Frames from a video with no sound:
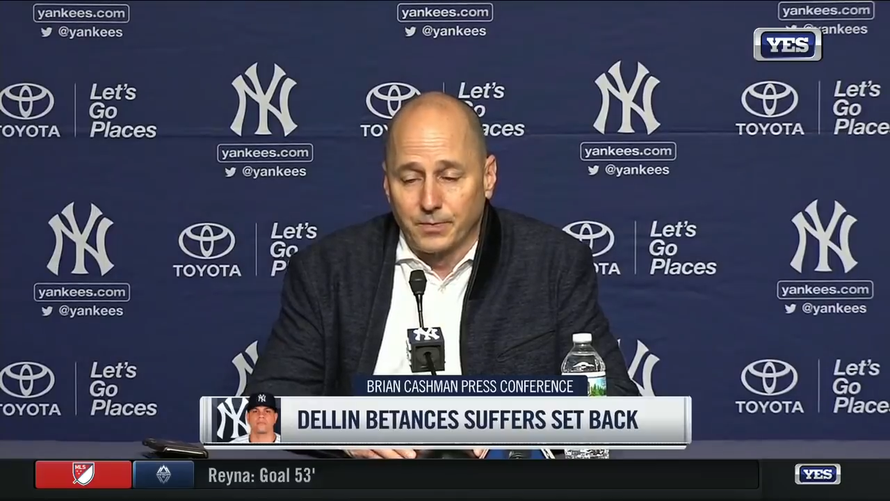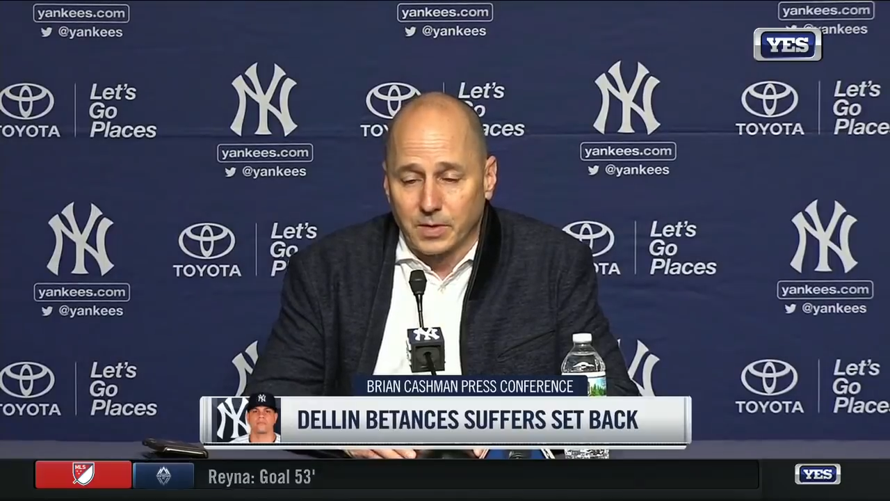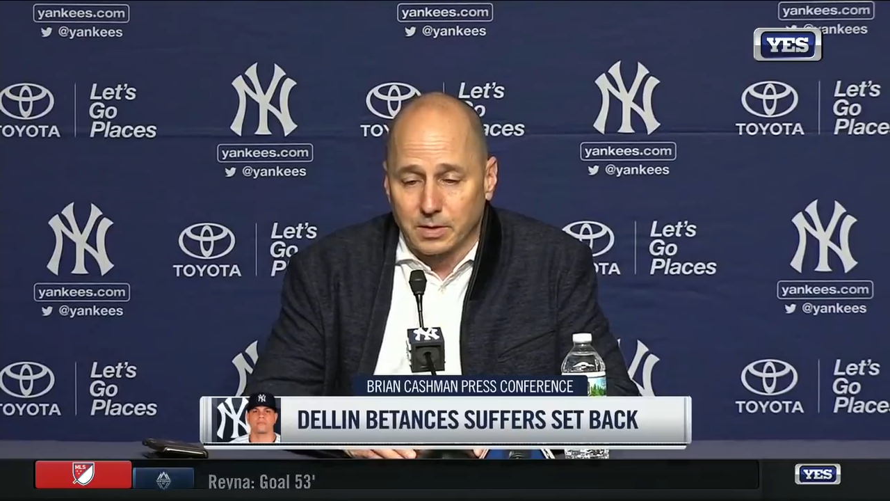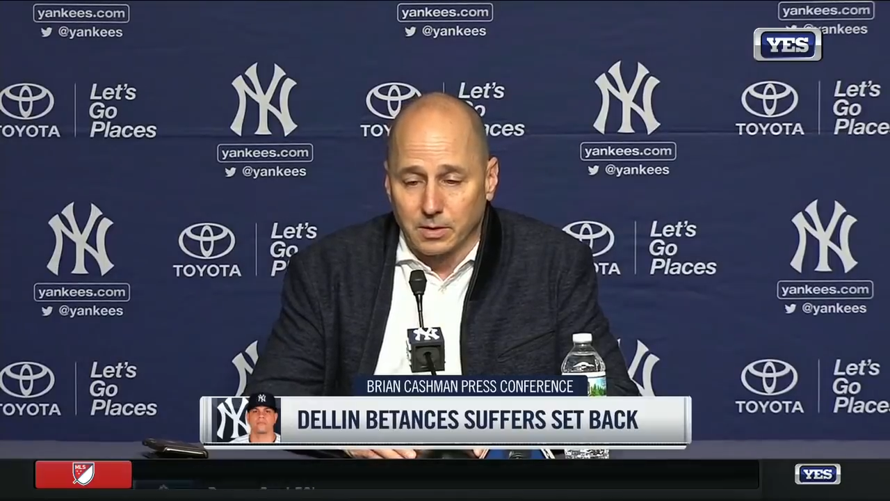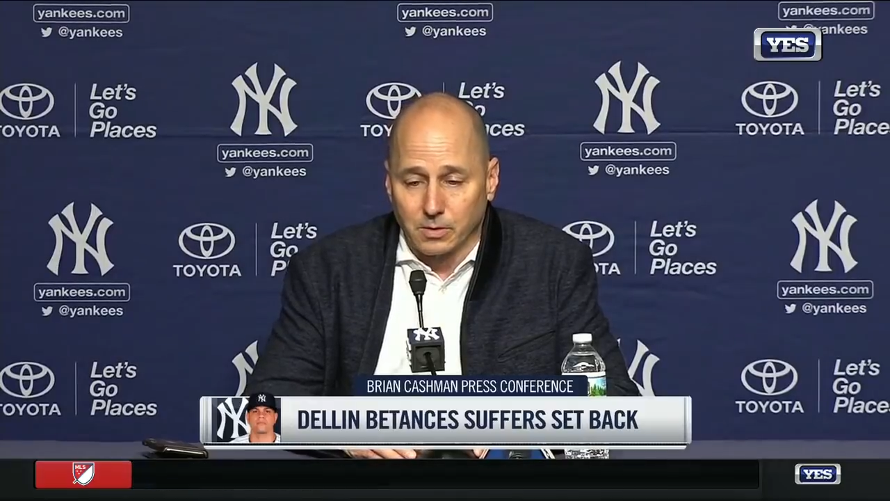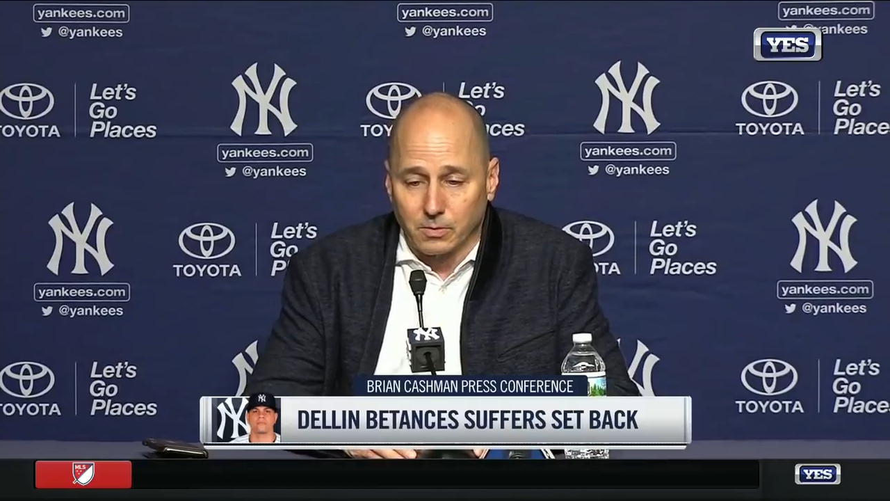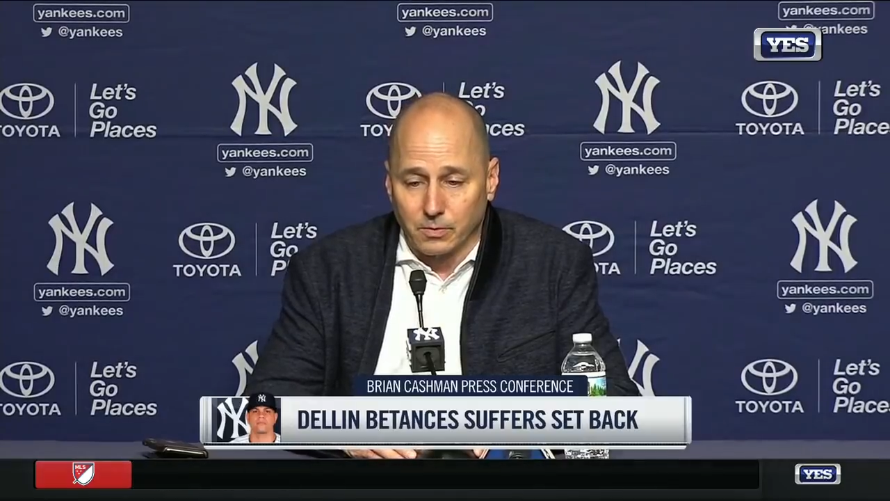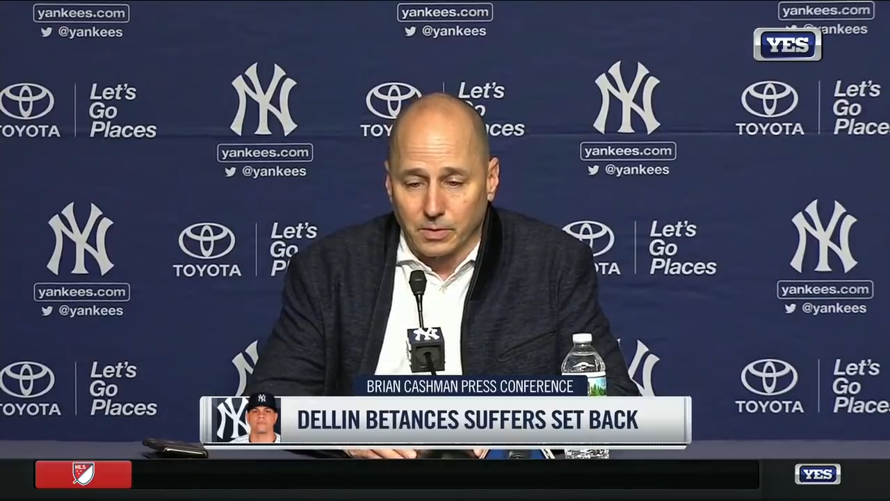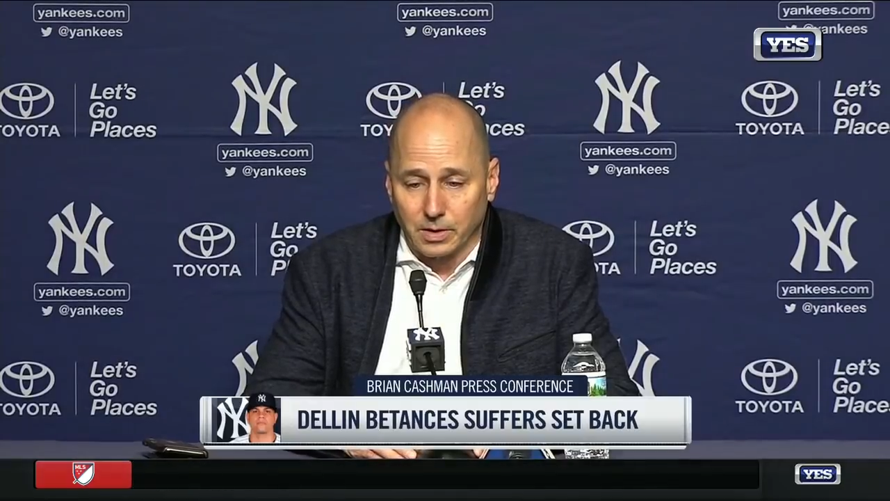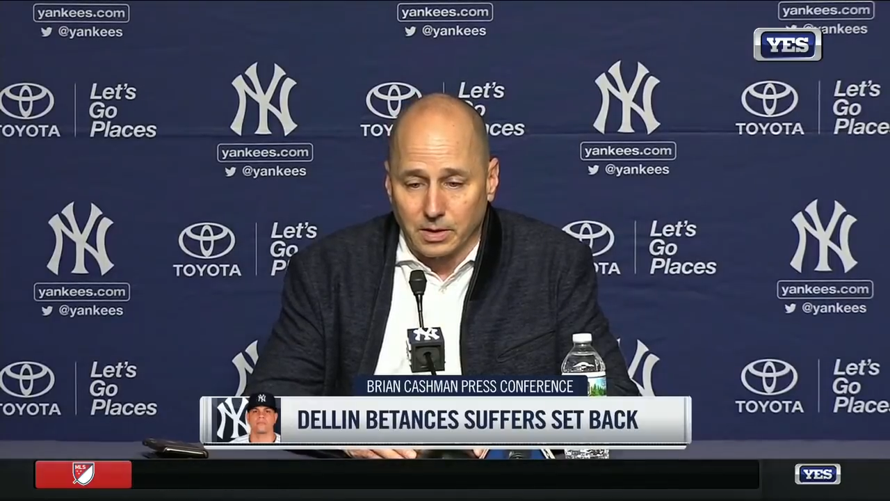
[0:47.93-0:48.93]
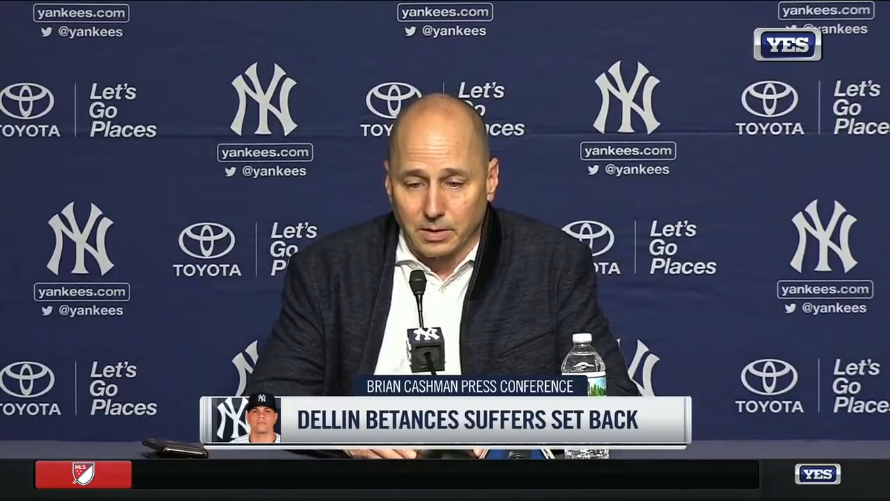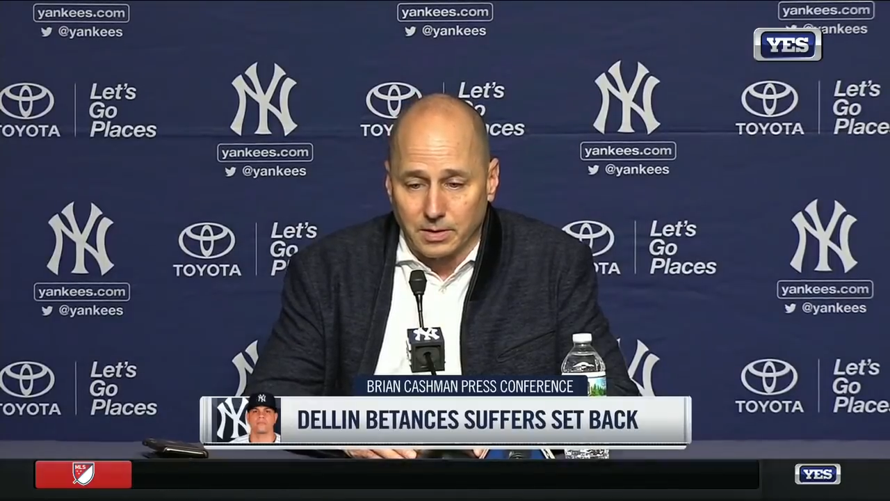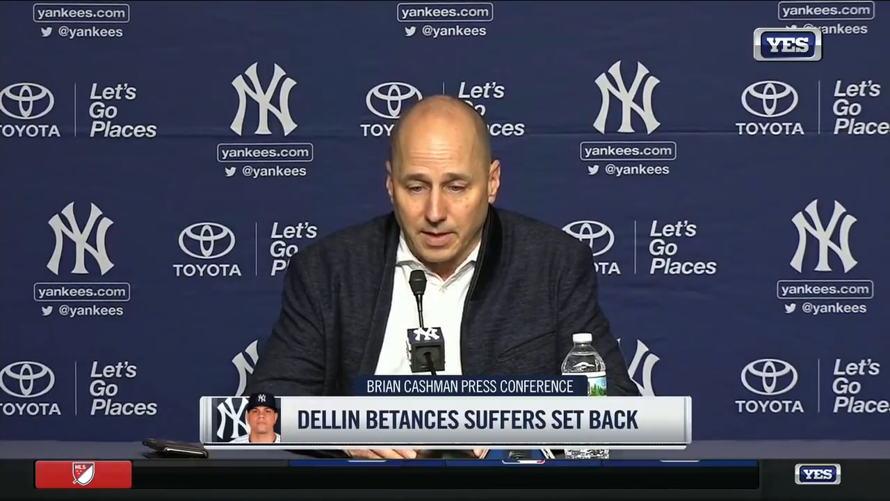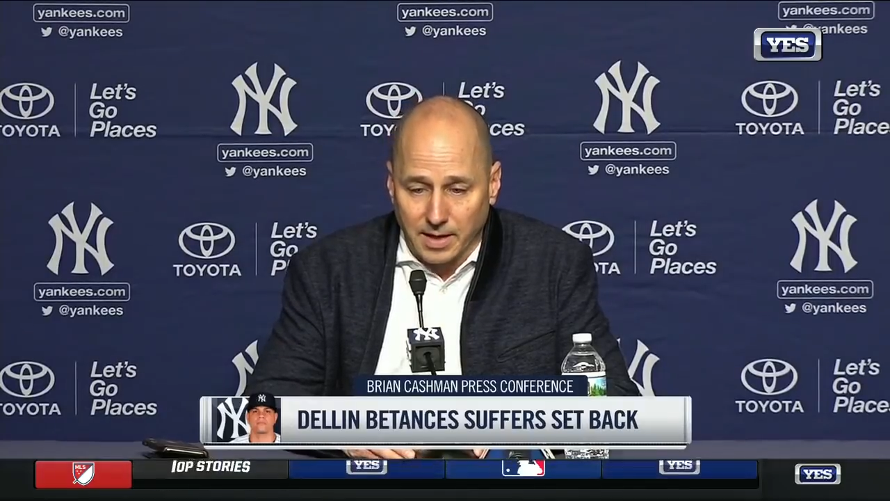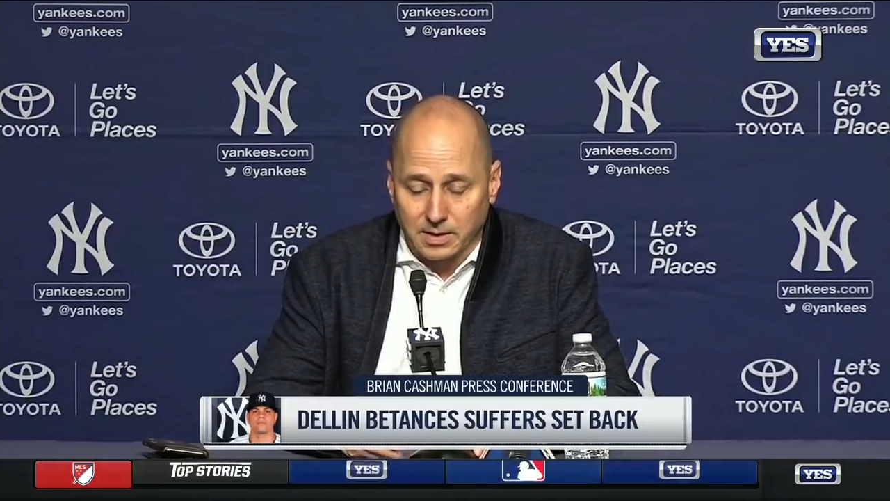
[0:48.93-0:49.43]
So the
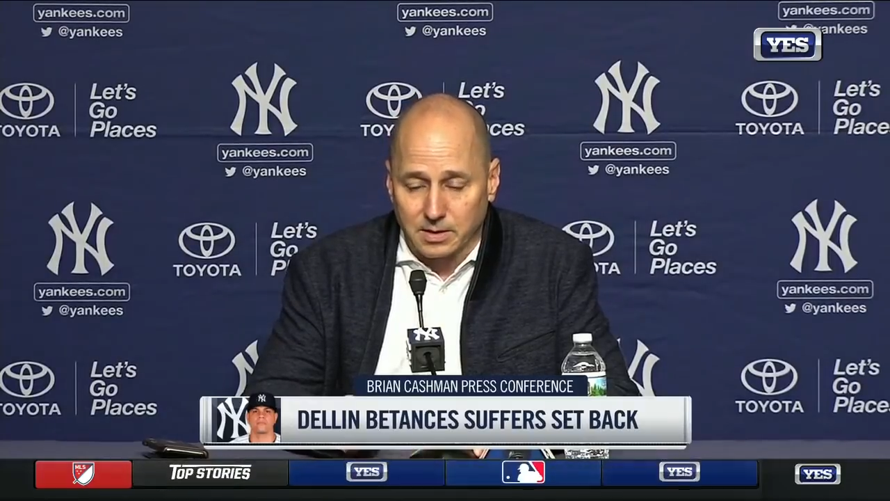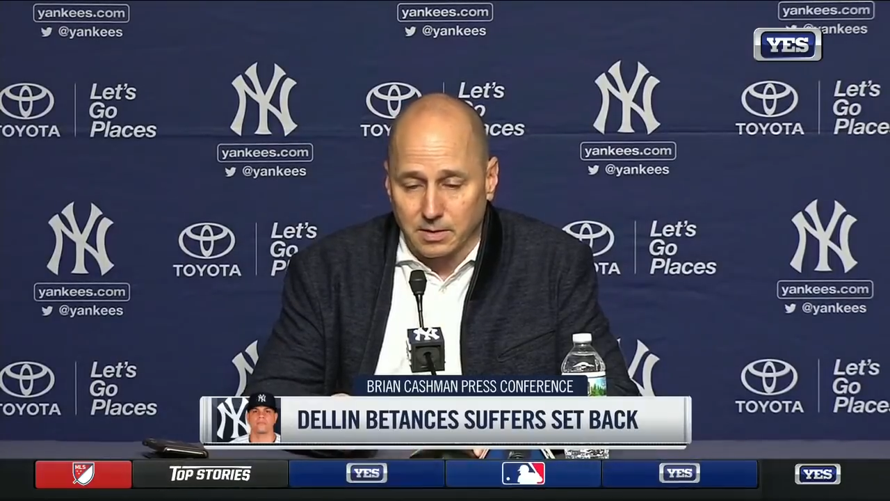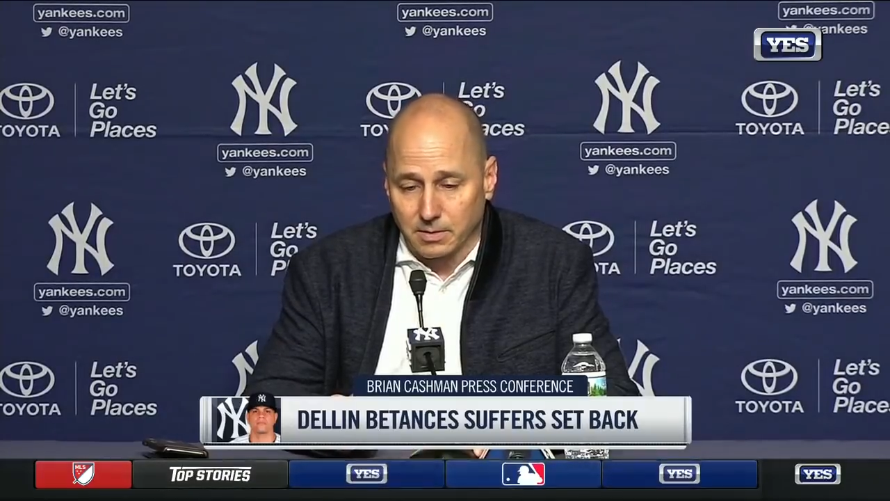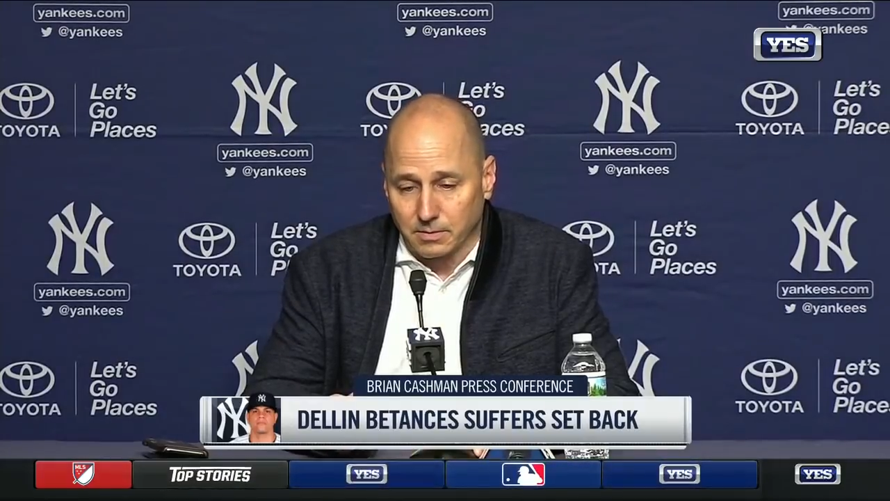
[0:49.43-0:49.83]
next